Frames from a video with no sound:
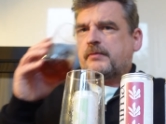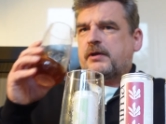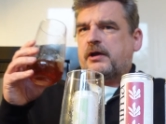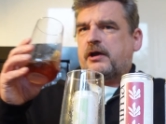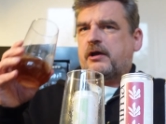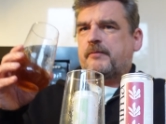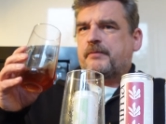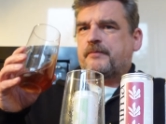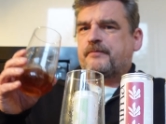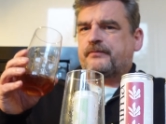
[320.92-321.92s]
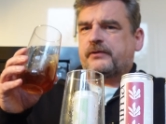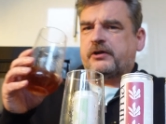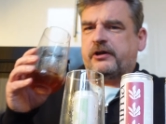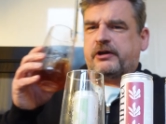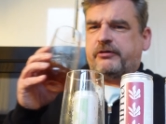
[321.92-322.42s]
kind
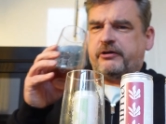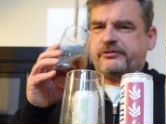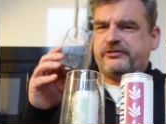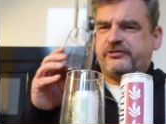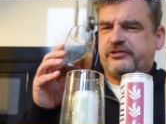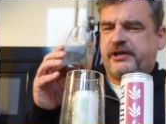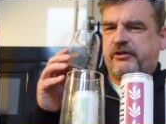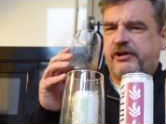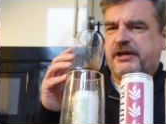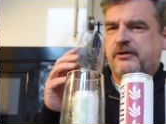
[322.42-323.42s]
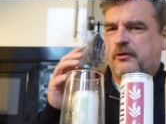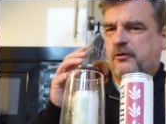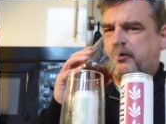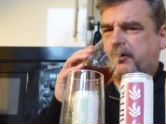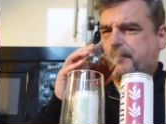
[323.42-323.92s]
of crushed cherry,
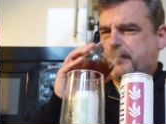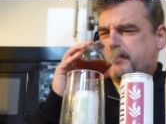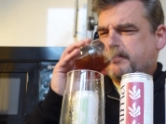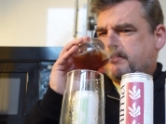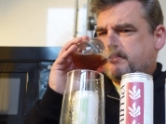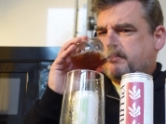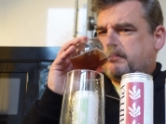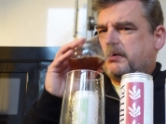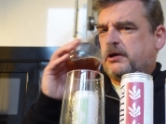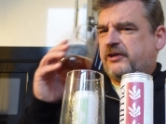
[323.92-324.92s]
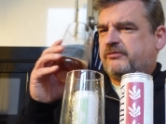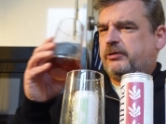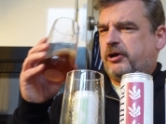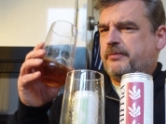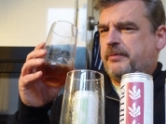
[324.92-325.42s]
or I guess
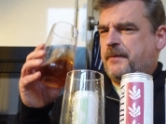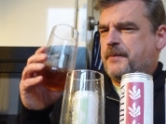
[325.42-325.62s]
plum.